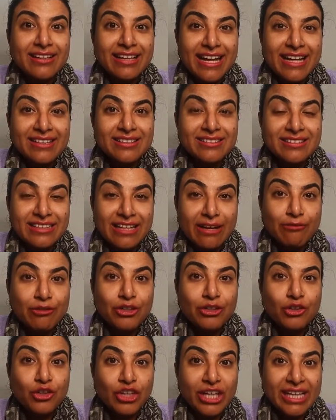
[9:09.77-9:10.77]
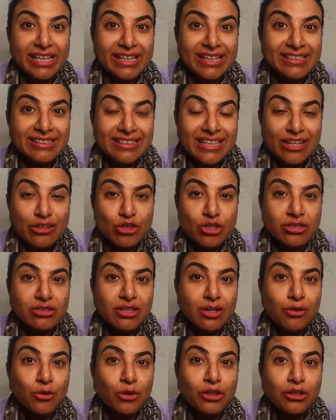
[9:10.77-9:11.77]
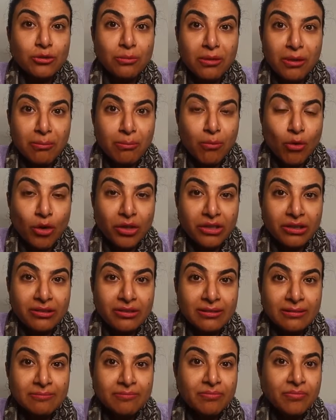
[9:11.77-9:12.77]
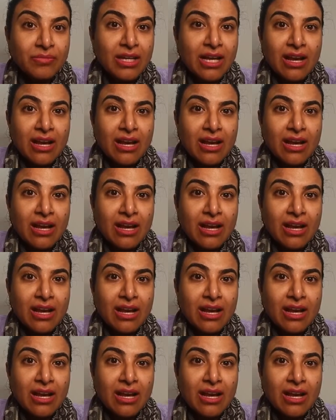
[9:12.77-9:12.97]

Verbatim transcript: the next seven trading sessions are going to be important